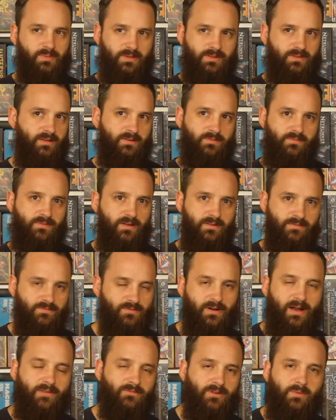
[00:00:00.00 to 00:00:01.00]
but they're fun
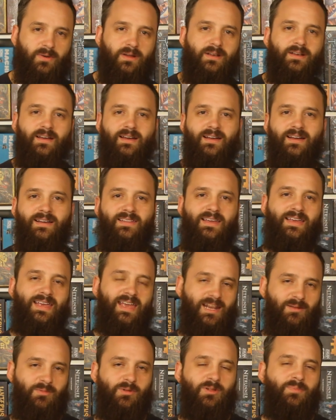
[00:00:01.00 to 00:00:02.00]
for everyone,
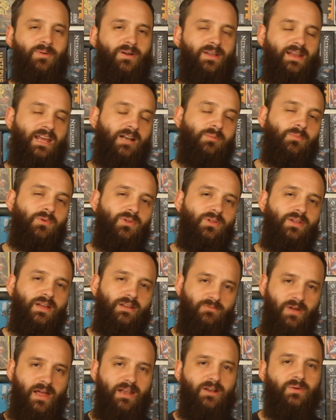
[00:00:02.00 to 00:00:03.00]
like Animal Upon Animal
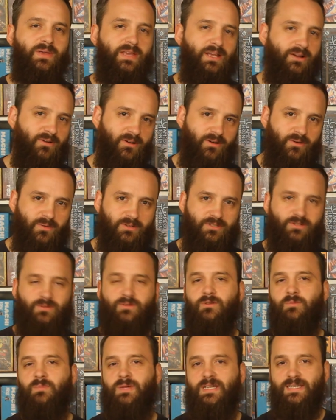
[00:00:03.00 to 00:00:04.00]
and Rhino Hero are 2
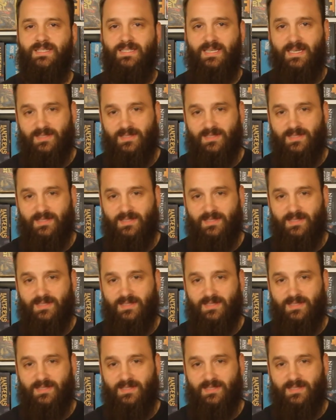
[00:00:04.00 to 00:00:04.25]
of their biggest